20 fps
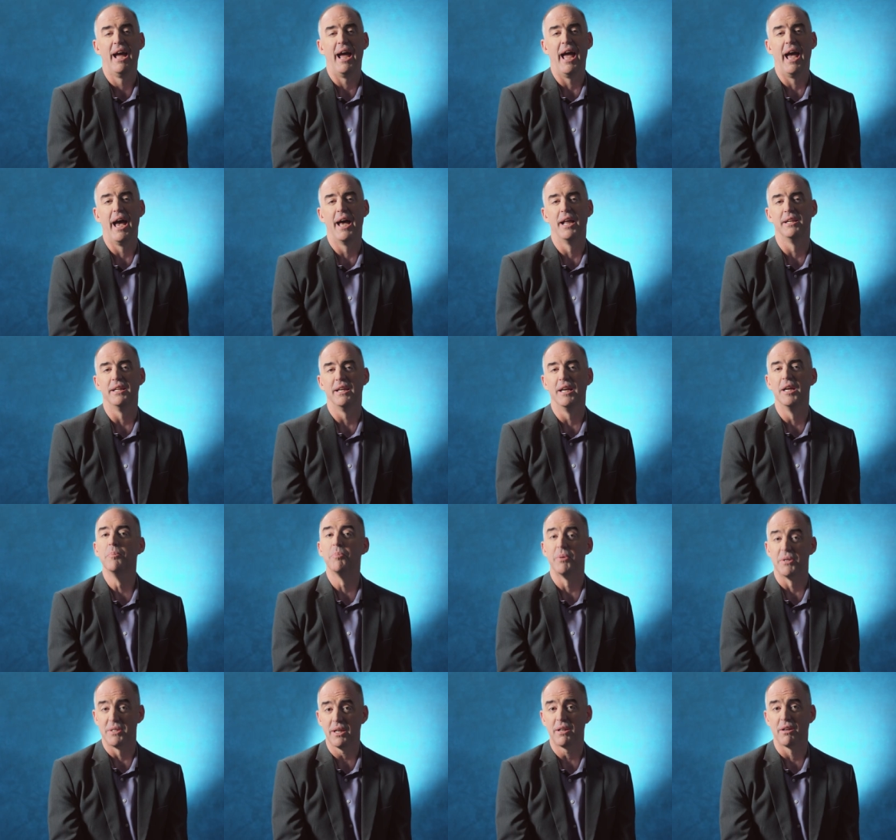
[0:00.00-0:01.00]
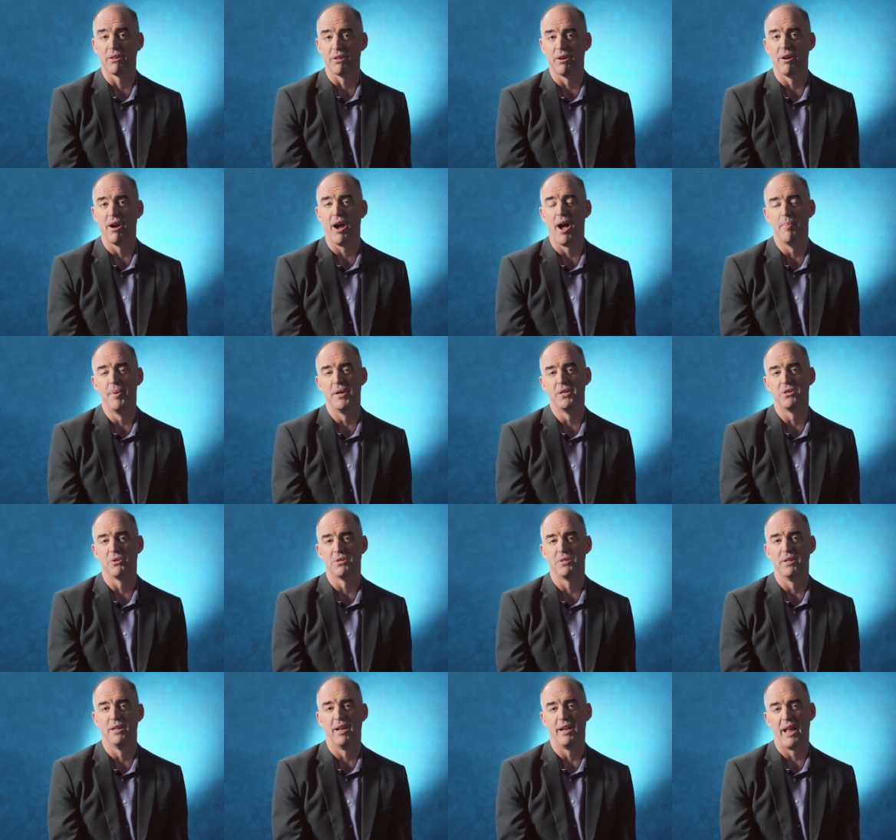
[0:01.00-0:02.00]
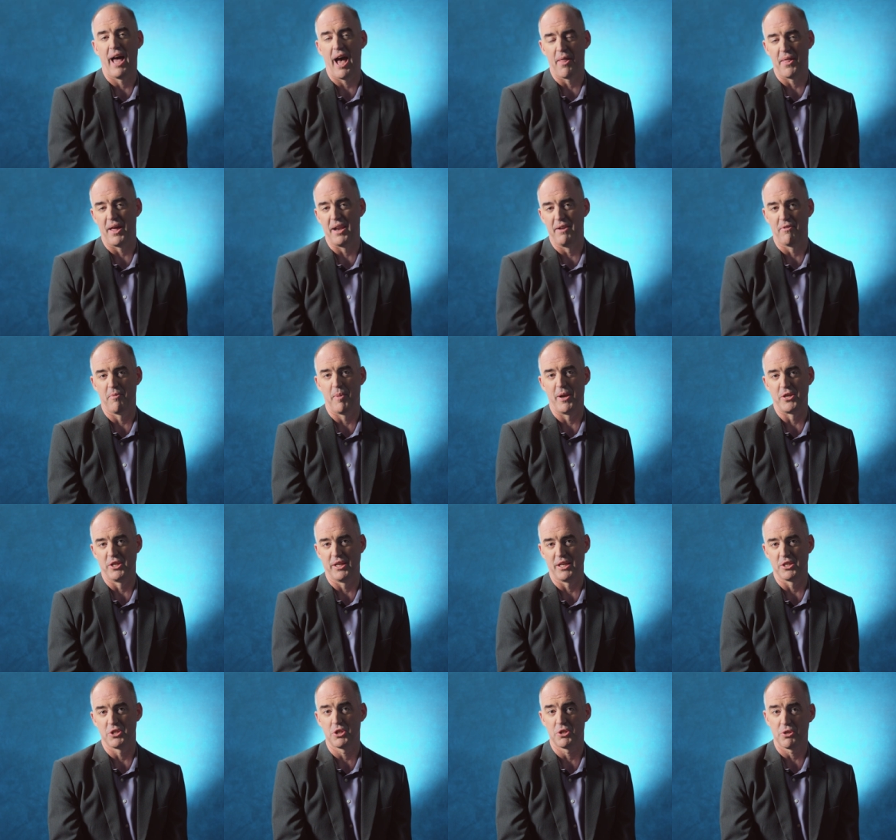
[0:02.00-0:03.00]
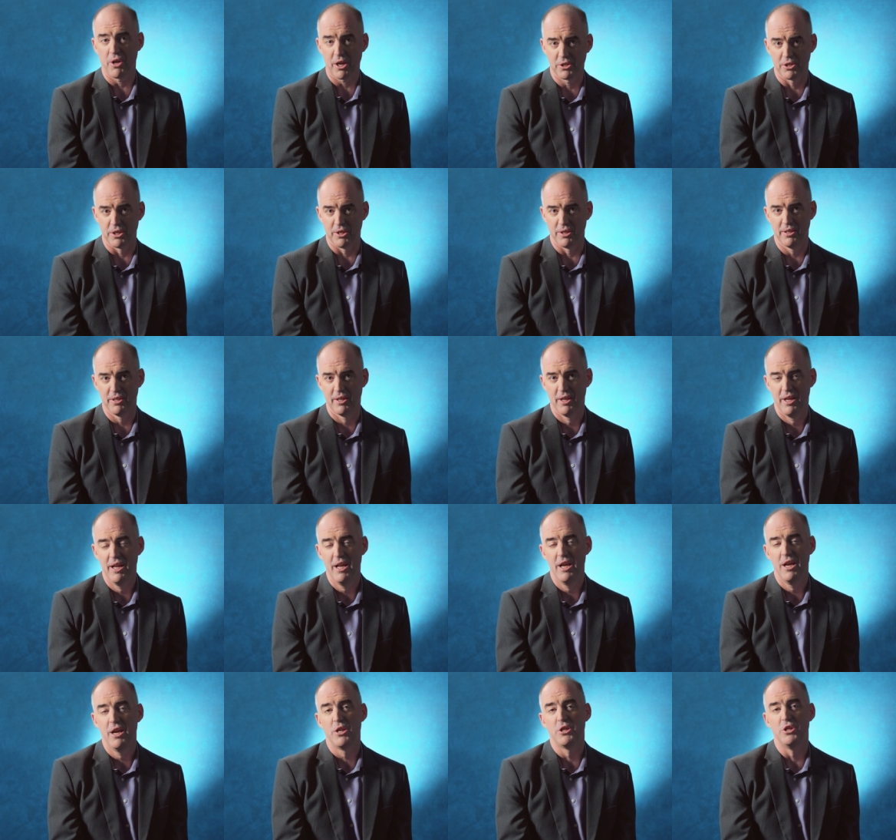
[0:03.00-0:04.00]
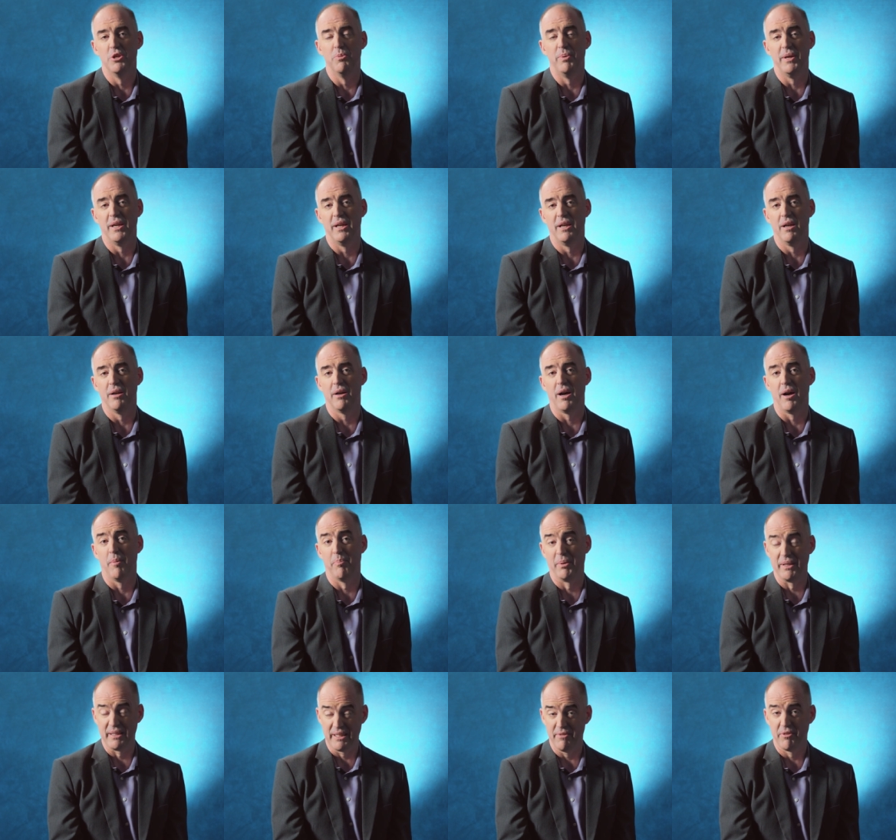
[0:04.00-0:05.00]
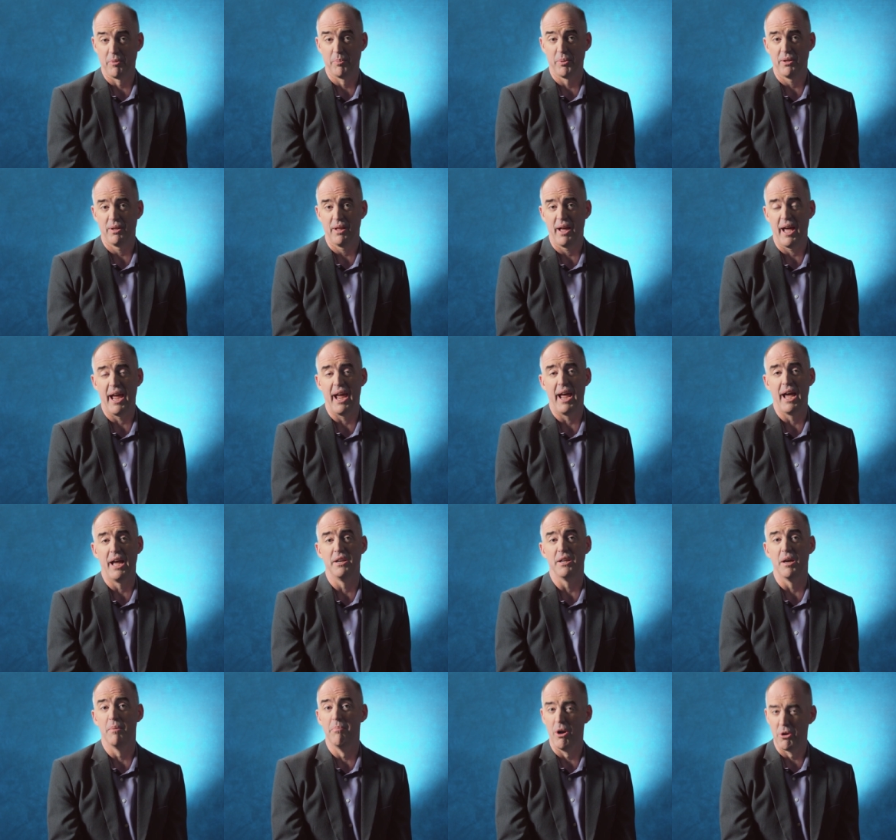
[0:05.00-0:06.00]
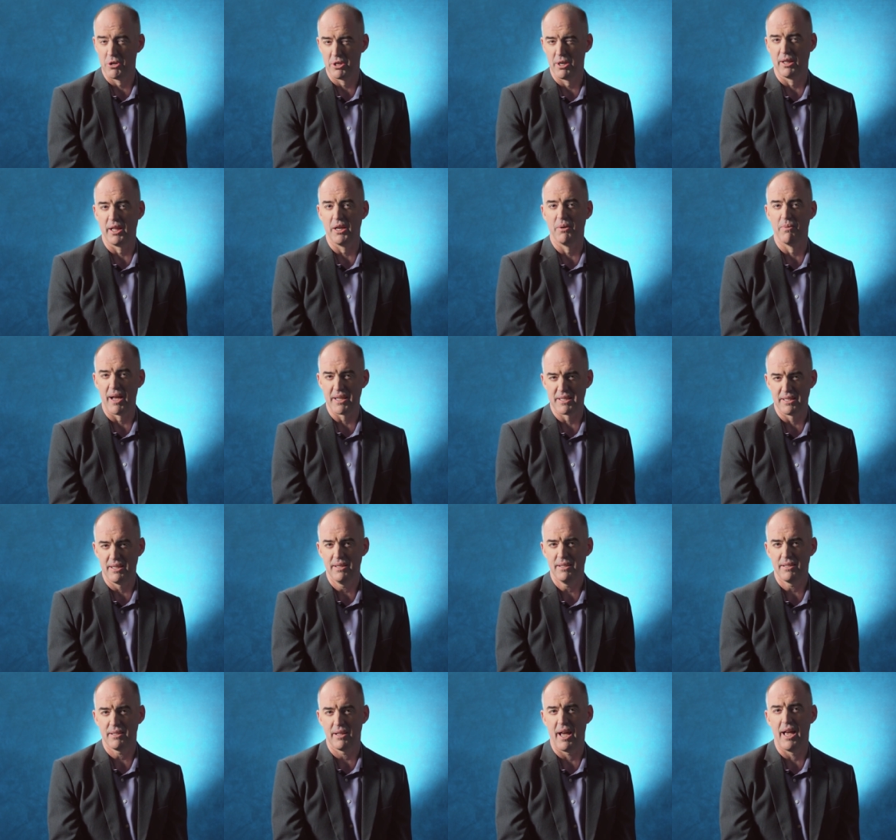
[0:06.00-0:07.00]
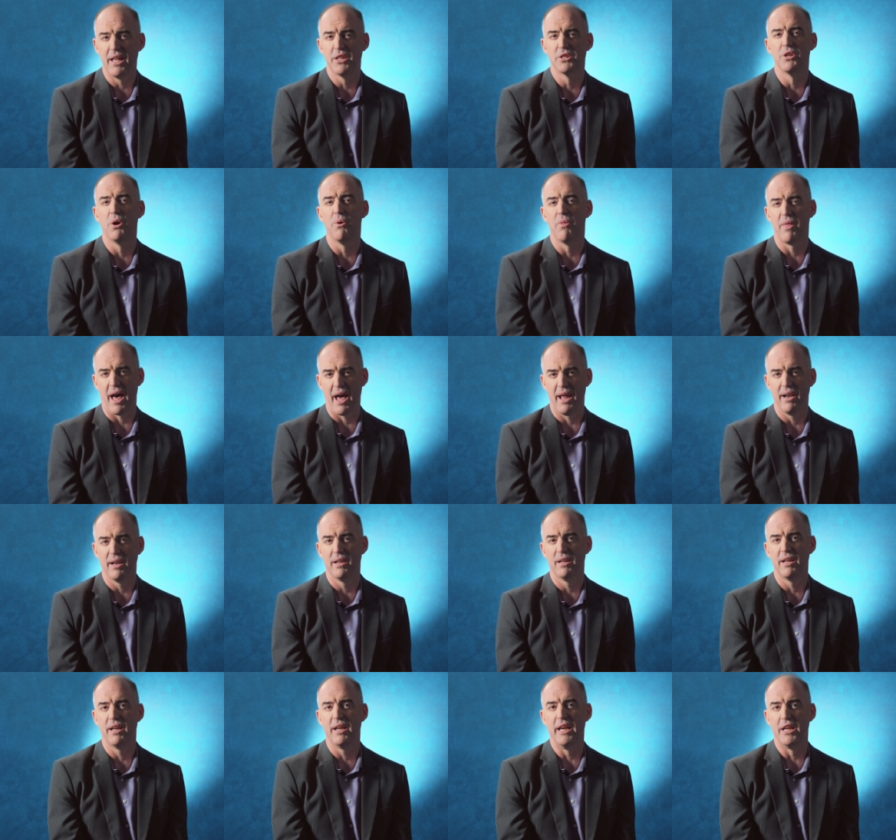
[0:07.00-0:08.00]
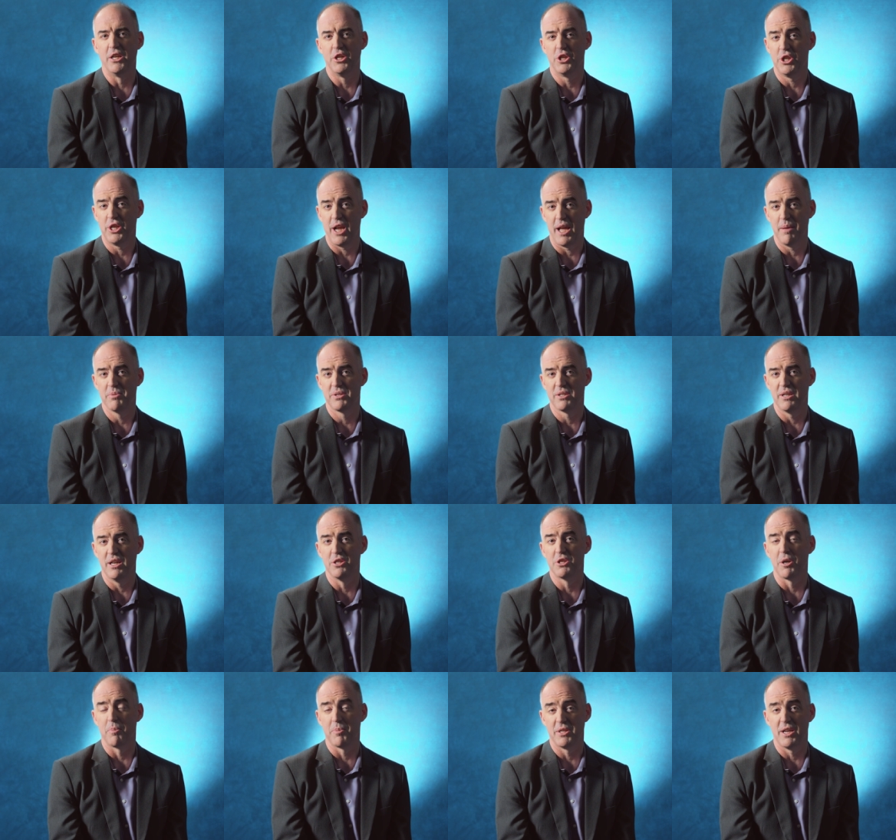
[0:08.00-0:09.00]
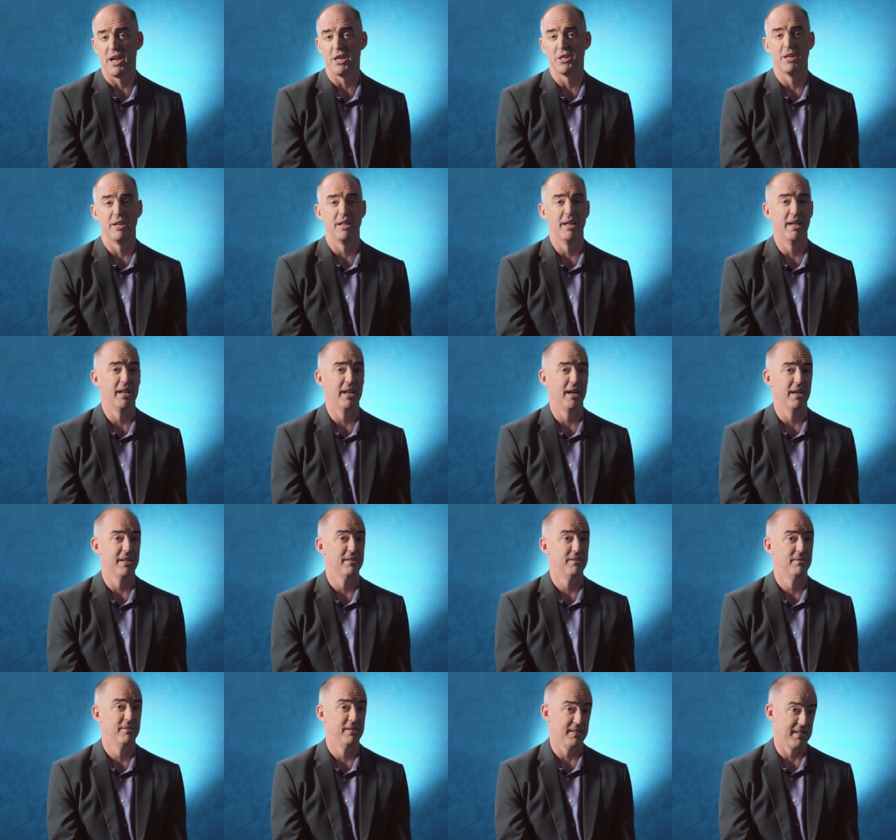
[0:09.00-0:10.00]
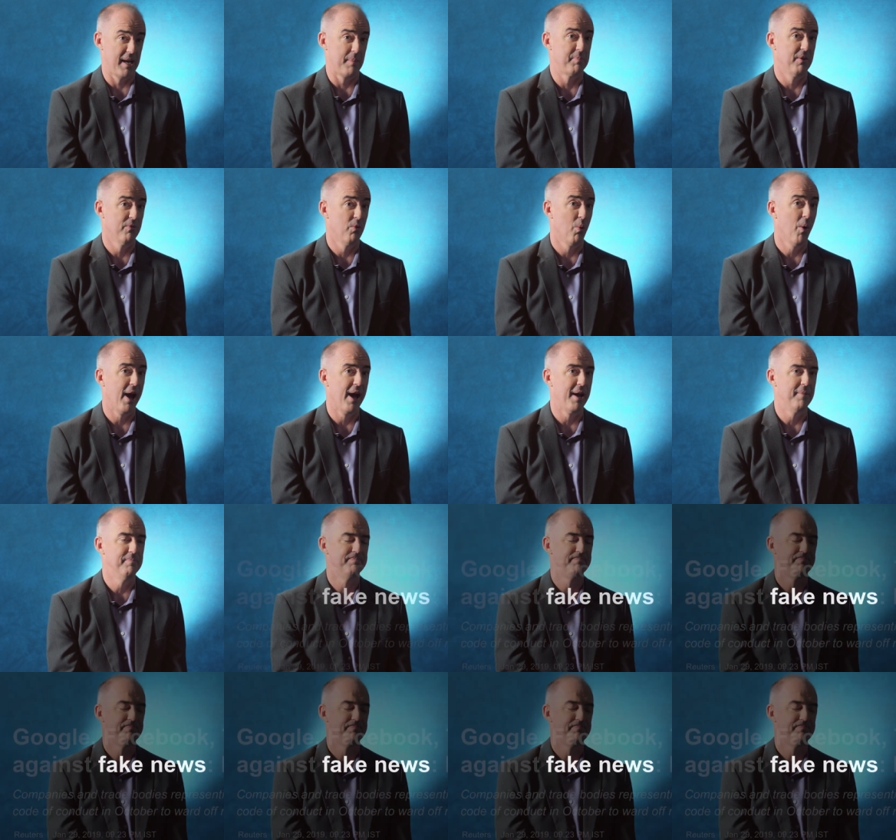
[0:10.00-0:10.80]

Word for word: And in particular, I'm interested in how that information gets structured to be uh, believable and emotionally resonant, and so that it shapes interpretation in a deceptive way.